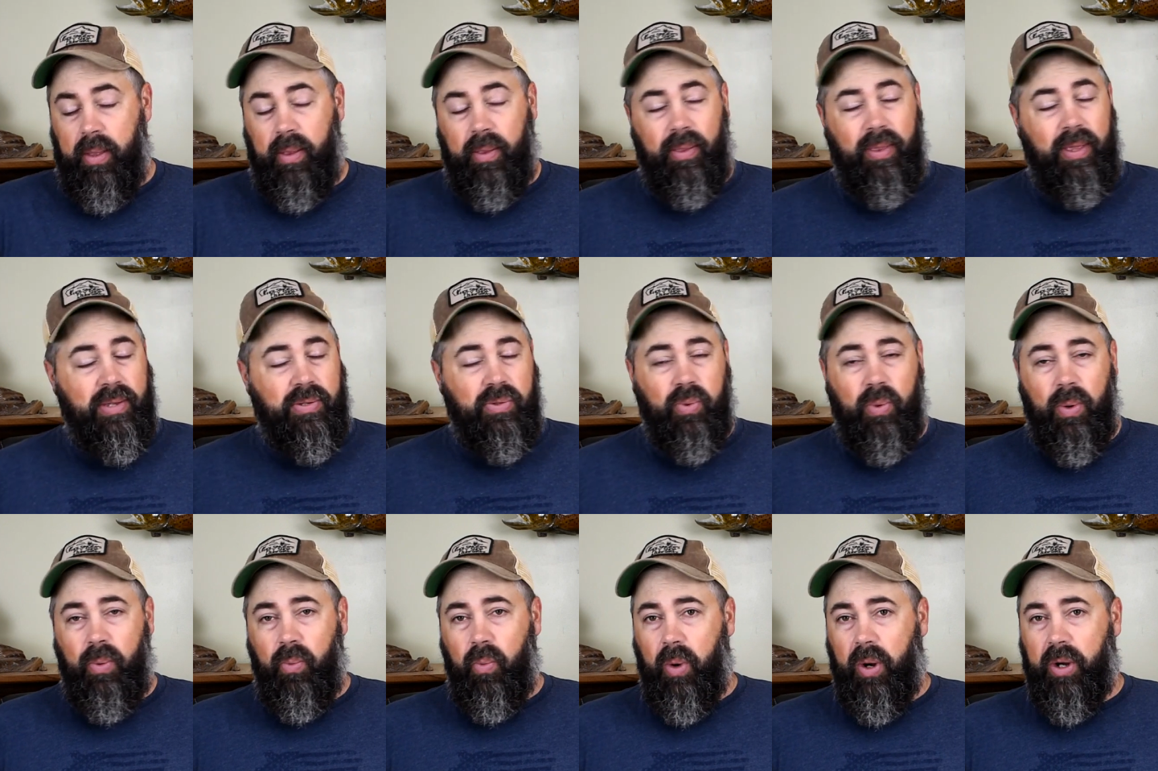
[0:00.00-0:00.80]
This
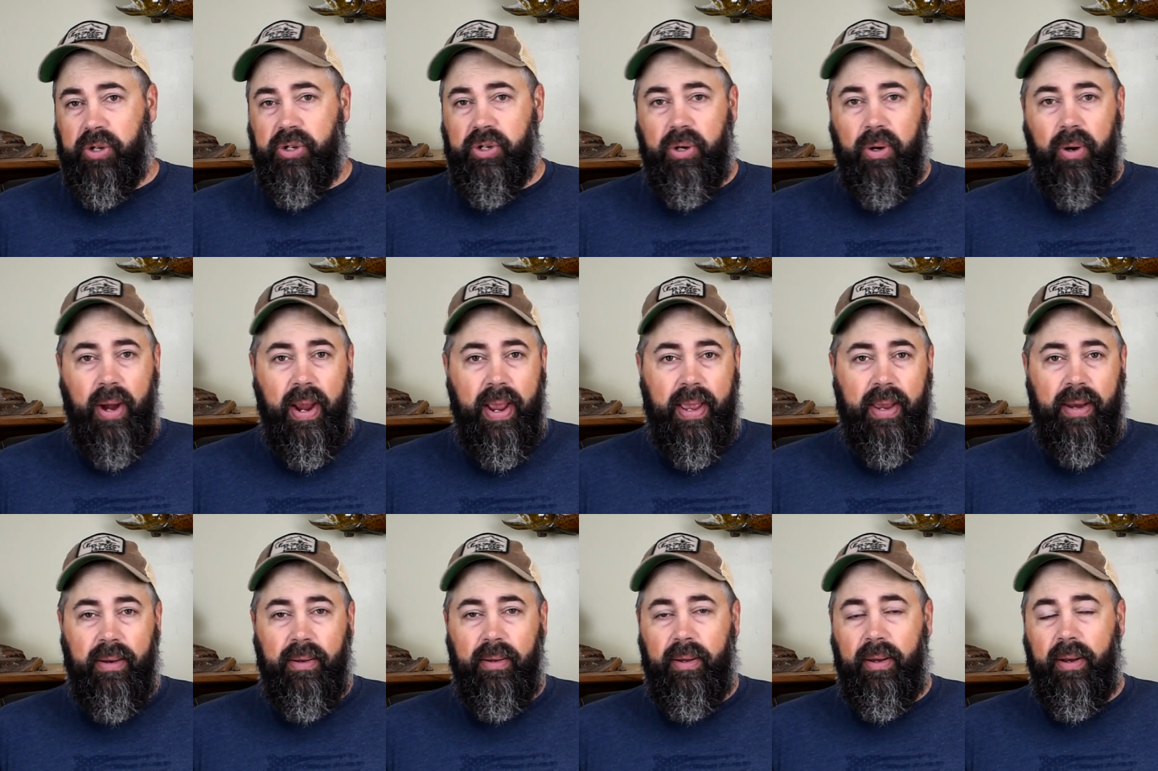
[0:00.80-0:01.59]
one works
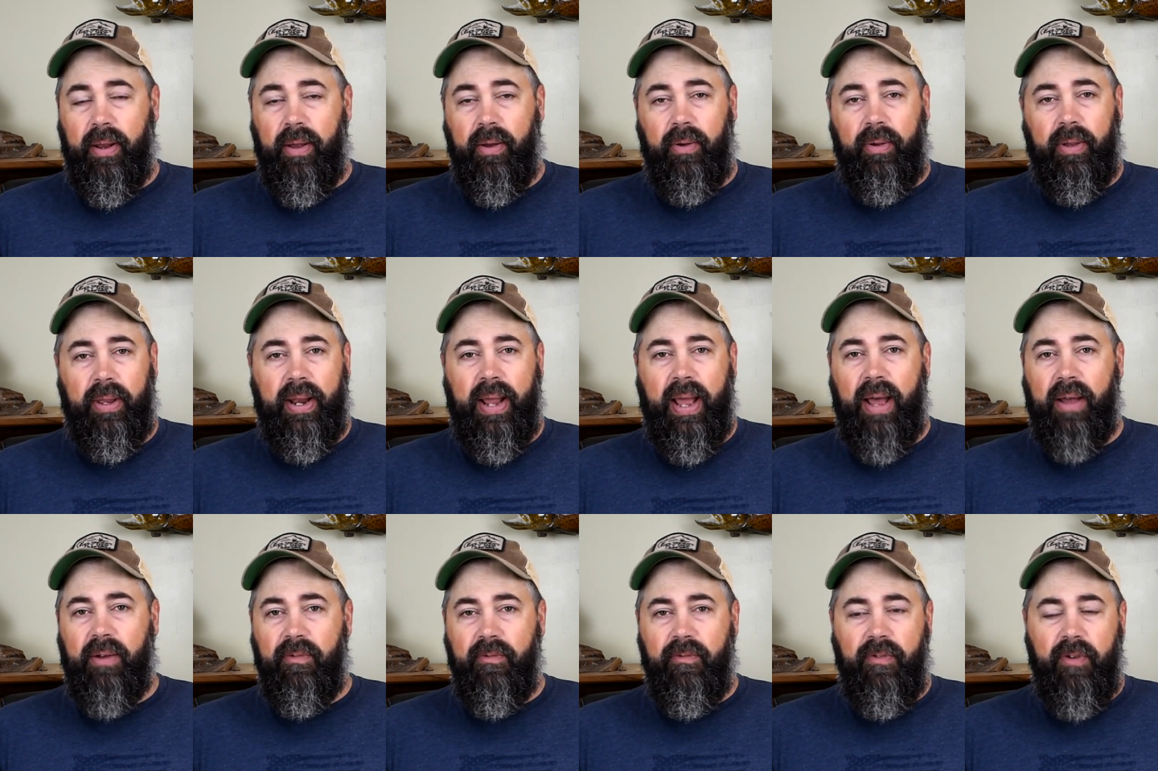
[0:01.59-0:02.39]
great. You know, get
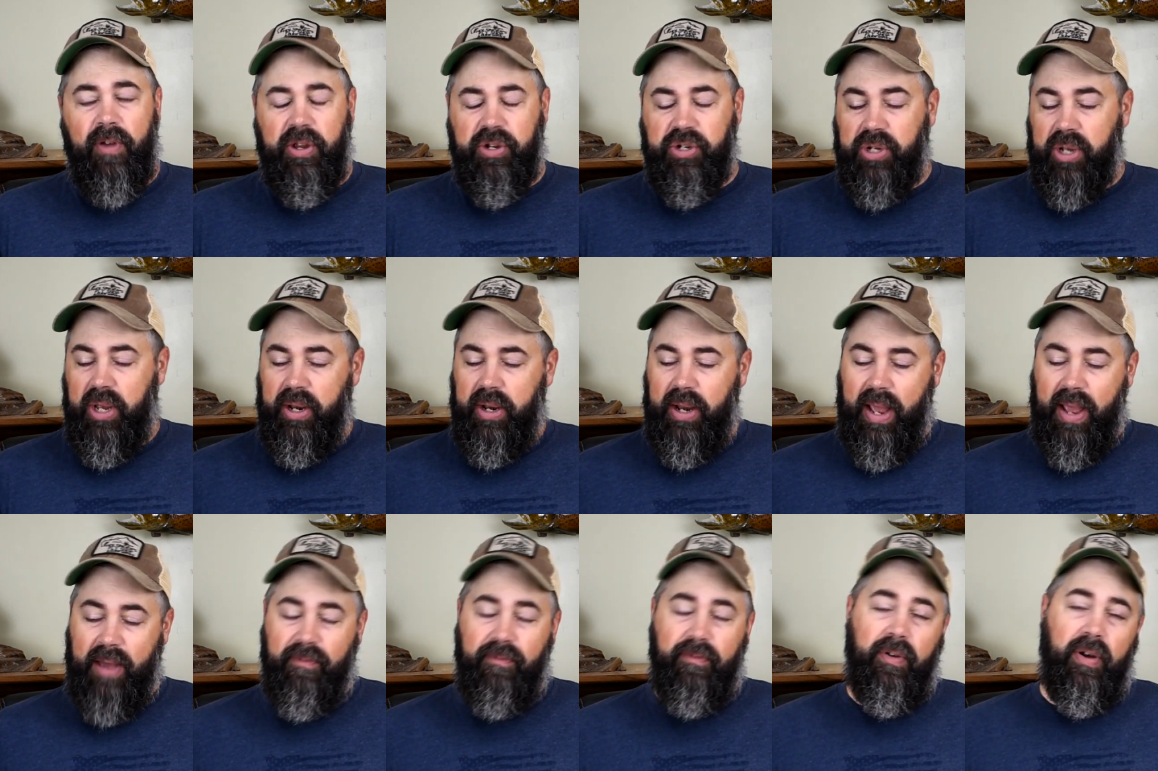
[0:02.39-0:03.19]
out and fish it,
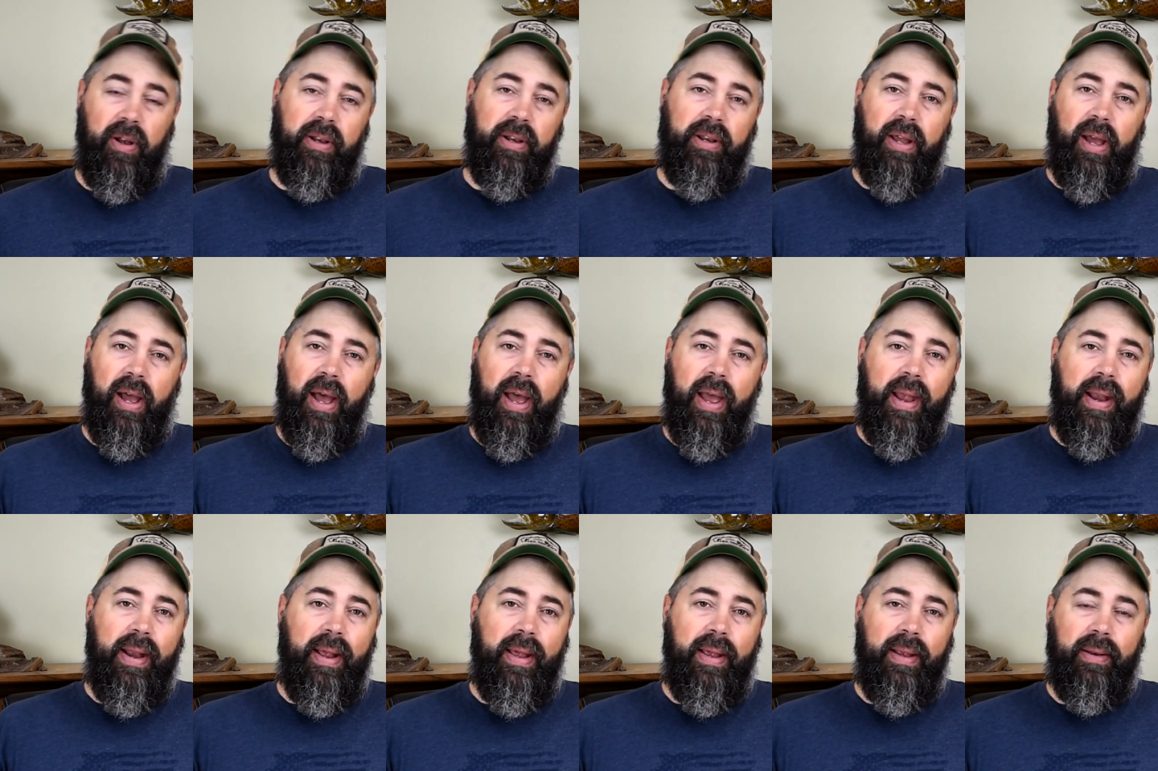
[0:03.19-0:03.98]
have fun
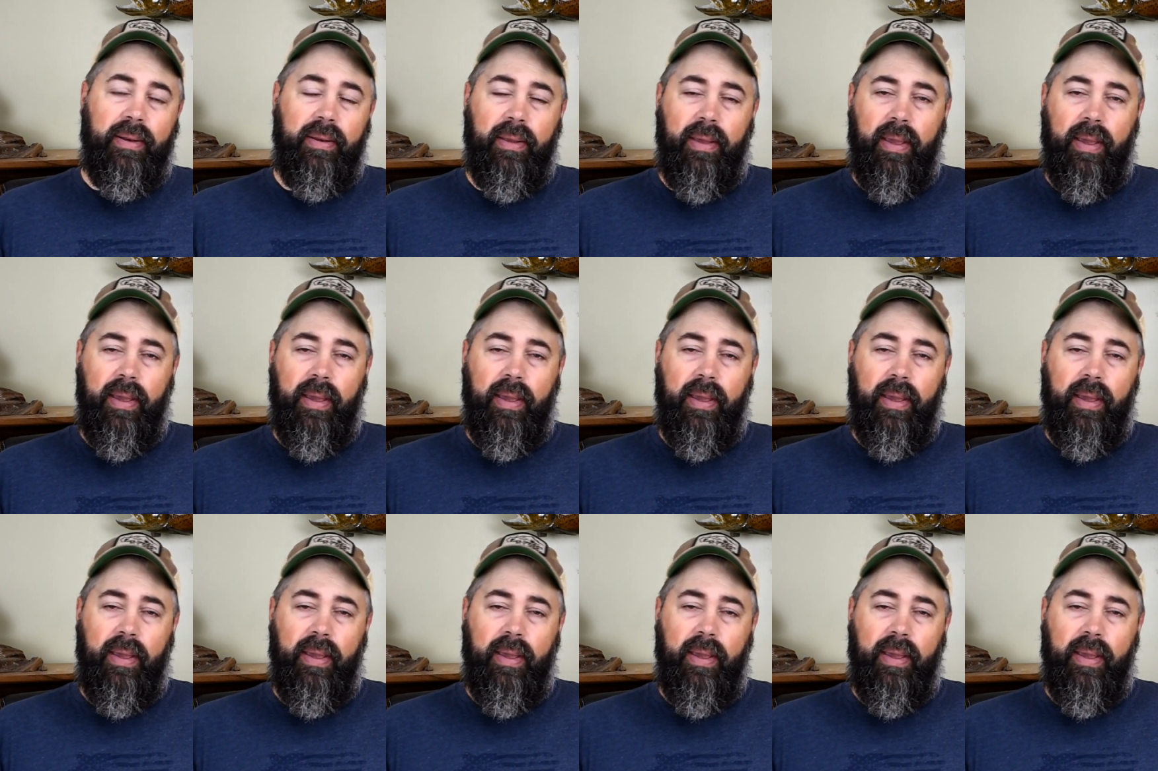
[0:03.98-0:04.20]
tying it,